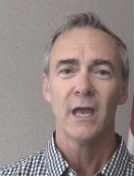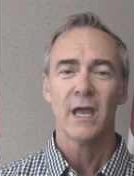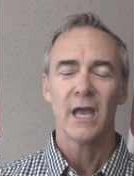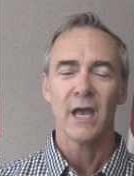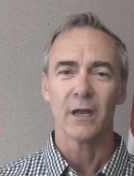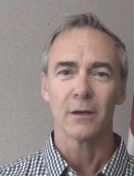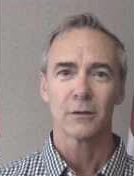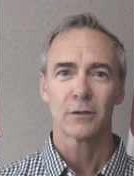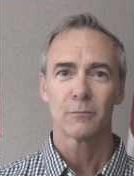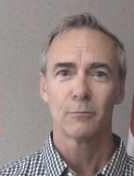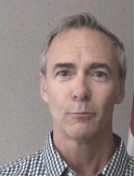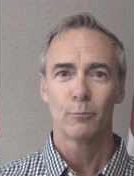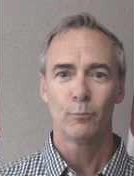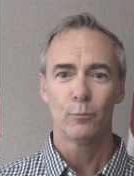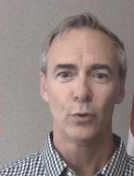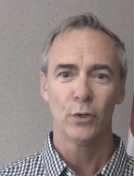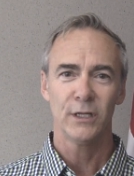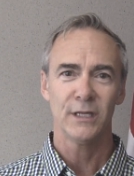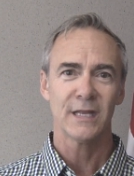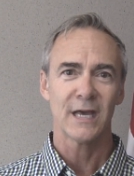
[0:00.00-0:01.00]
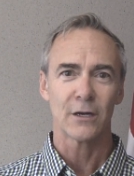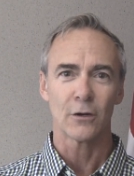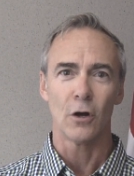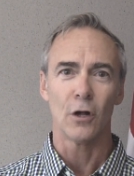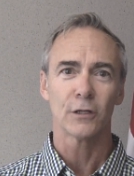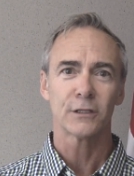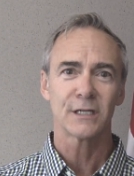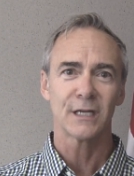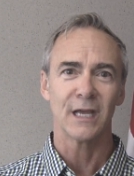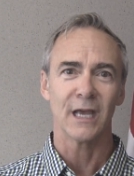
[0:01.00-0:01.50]
and putting that
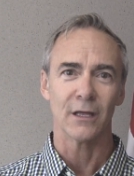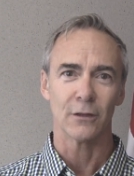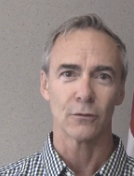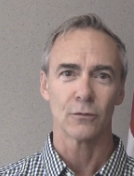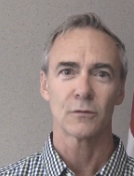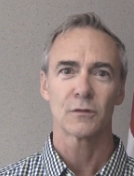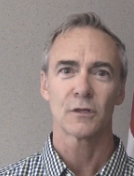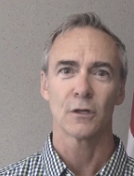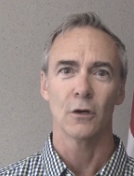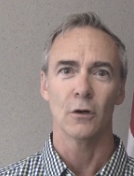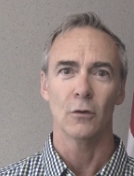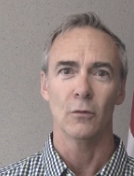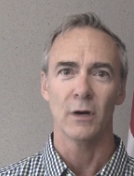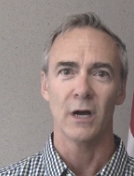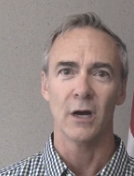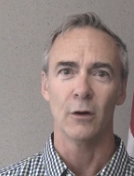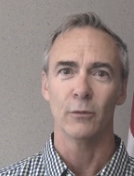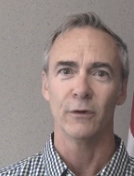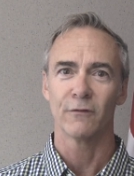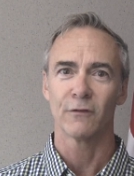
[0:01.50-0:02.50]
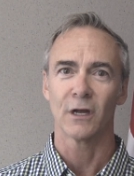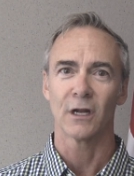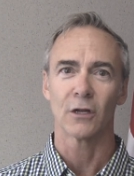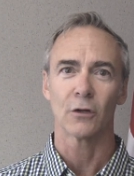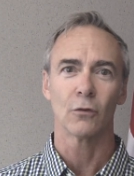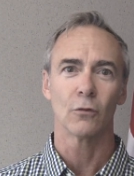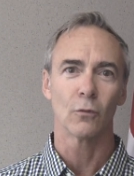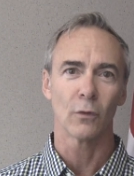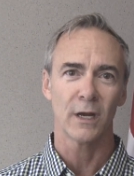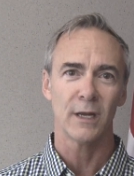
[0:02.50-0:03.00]
all together. So uh, we've got a
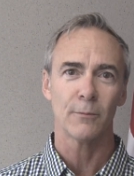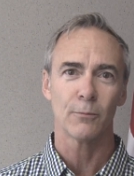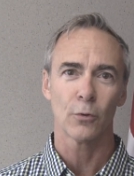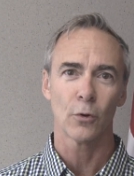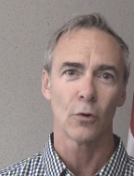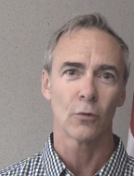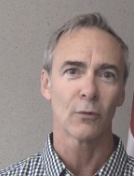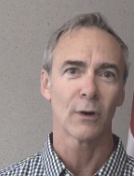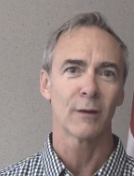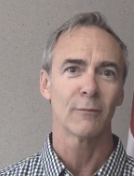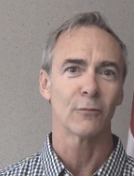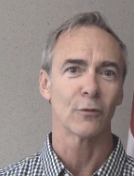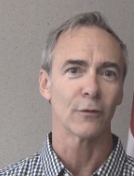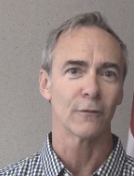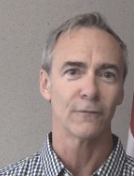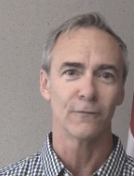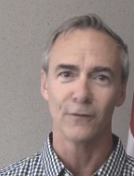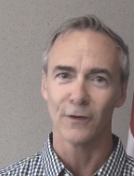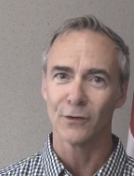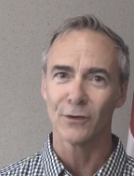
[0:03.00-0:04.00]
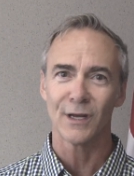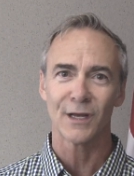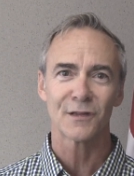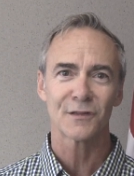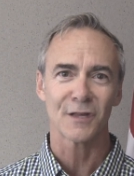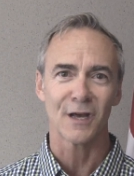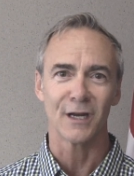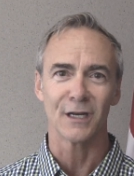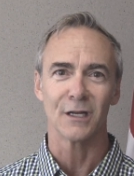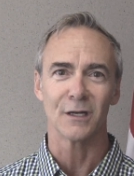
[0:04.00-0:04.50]
great program. We're very
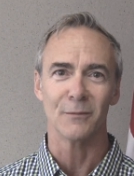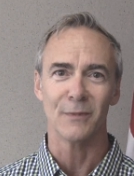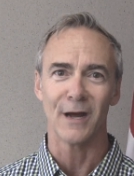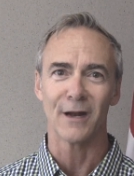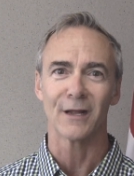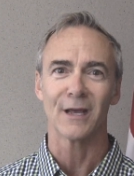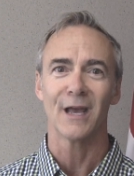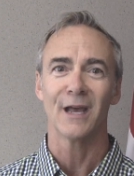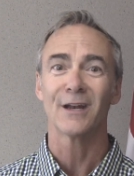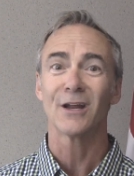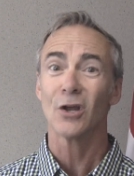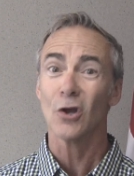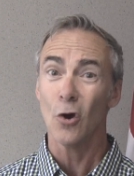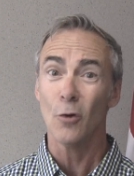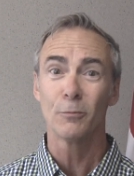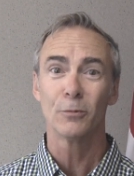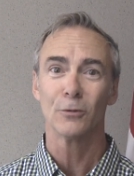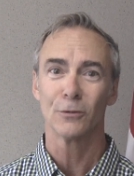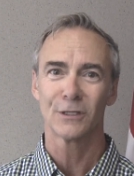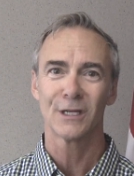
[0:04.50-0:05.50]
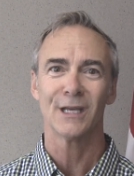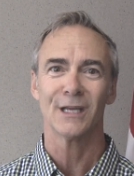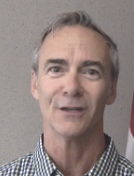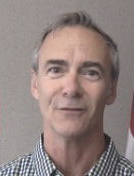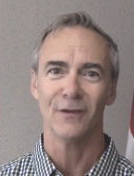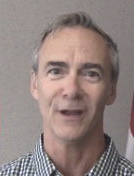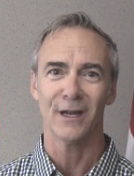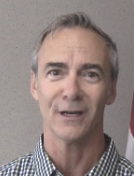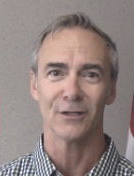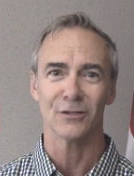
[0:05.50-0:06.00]
excited about it, and I hope you'll take
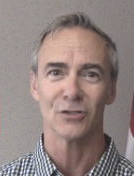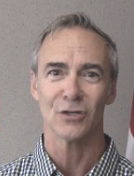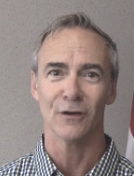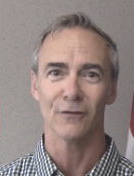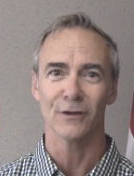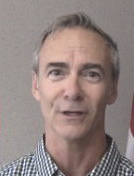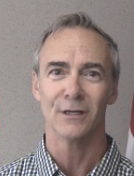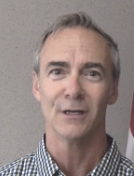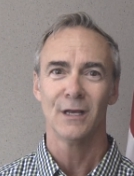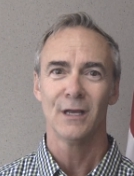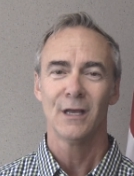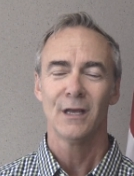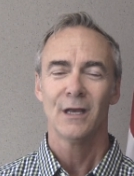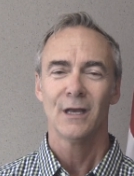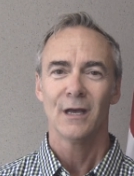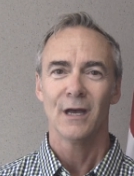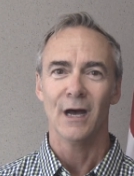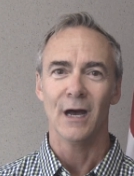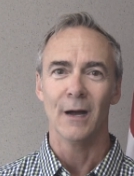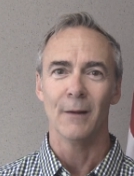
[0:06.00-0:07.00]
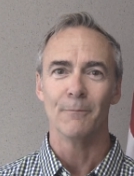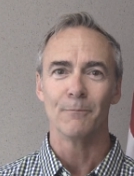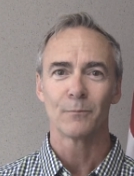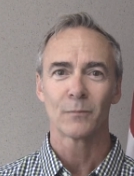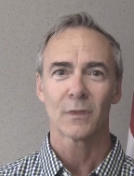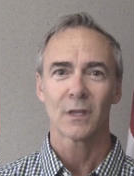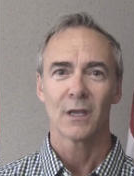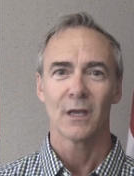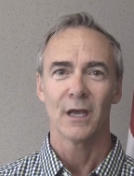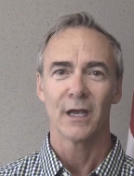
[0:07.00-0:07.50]
advantage of it.
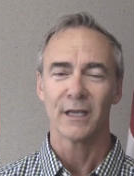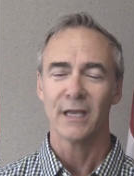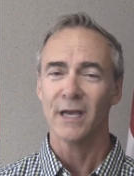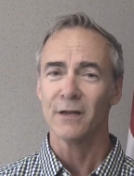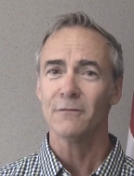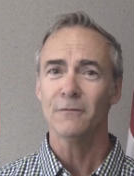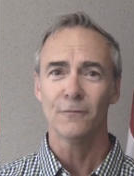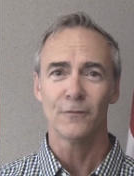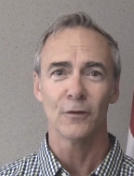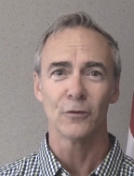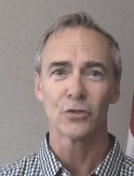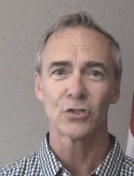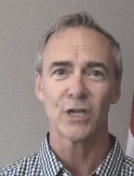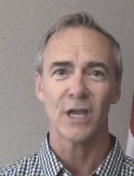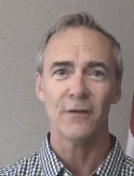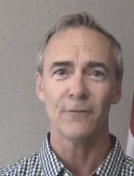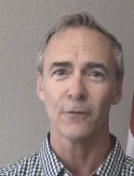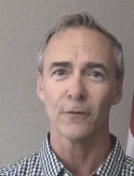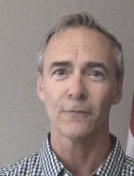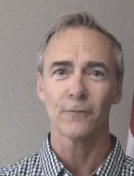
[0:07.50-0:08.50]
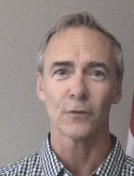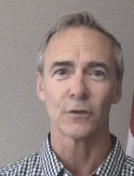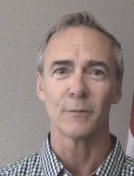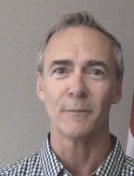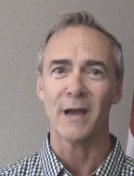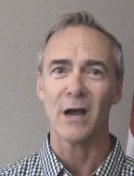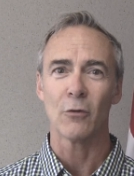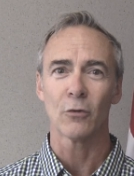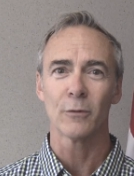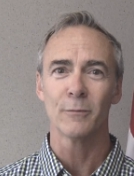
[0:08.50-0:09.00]
Um, again, Phil Schaefer for the
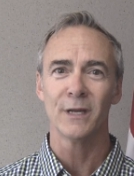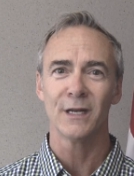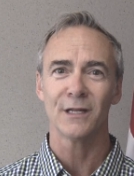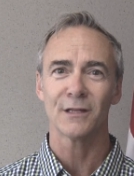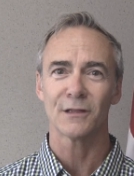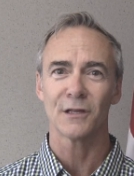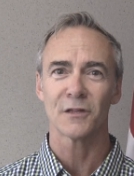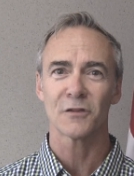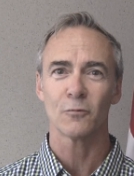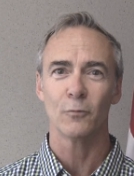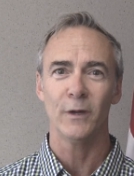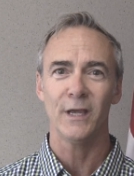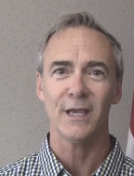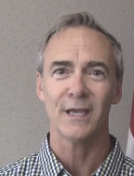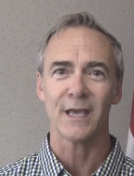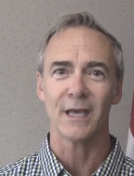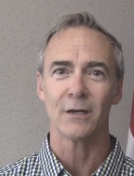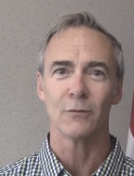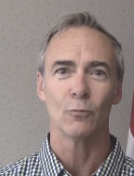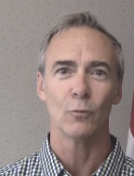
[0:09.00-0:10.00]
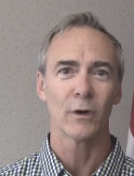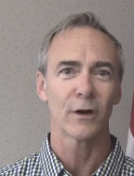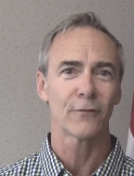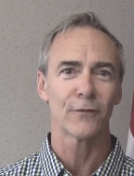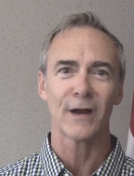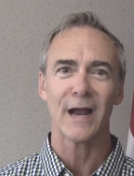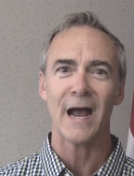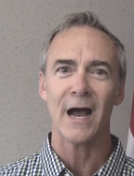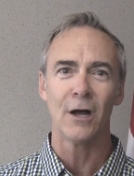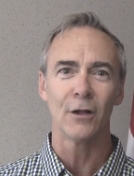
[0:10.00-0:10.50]
Power Minute this week, and
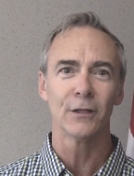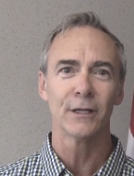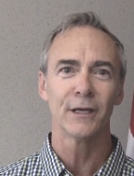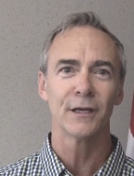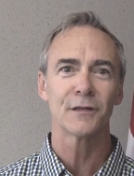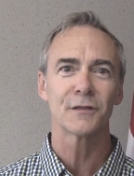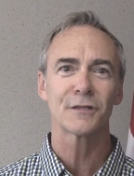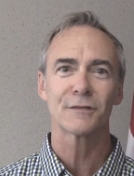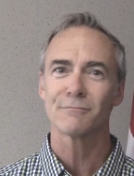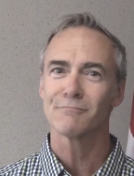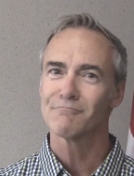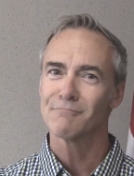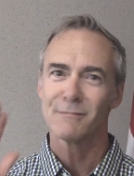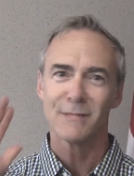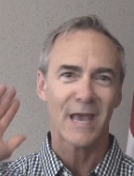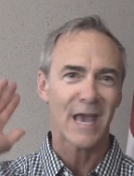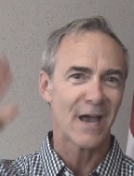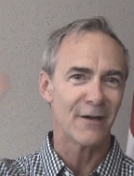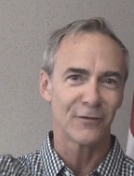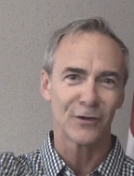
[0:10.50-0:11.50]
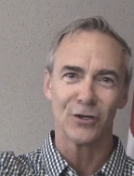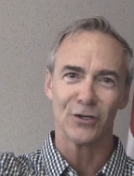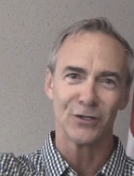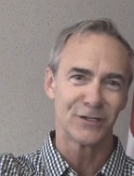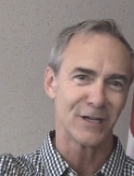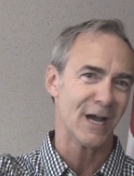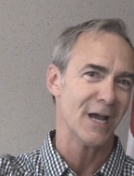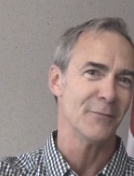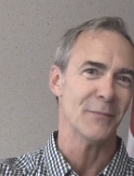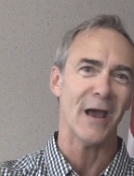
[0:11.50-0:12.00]
wherever Al is, have a
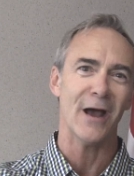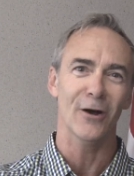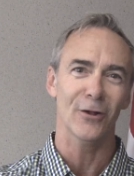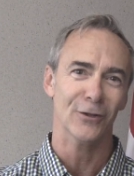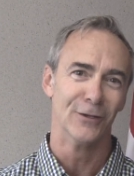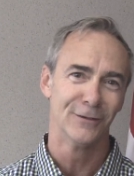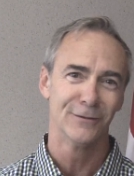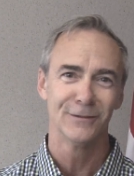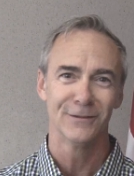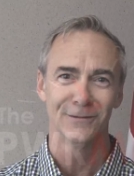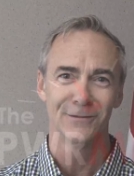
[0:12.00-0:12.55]
good time, Al.